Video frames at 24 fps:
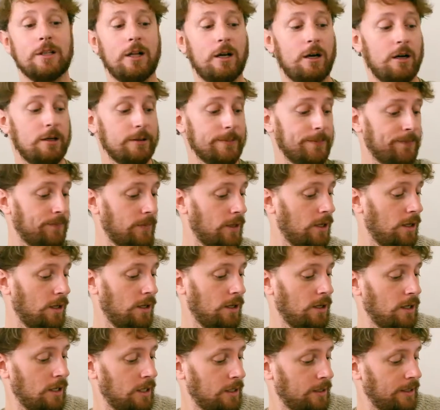long.
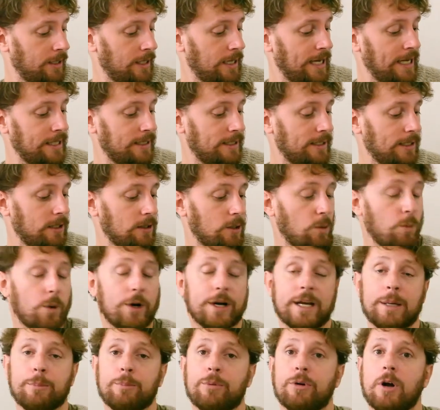It's still a
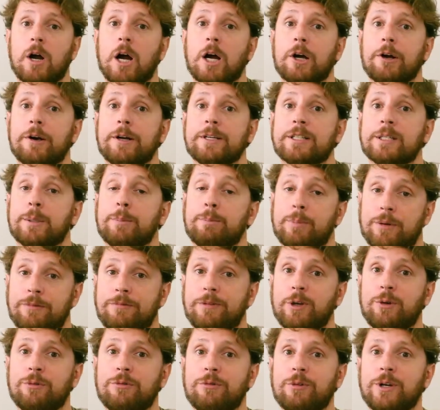work in progress, but
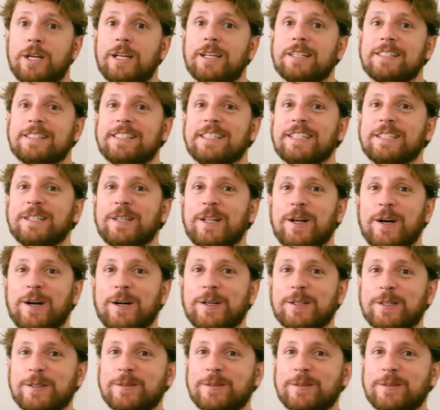feel free to sing along.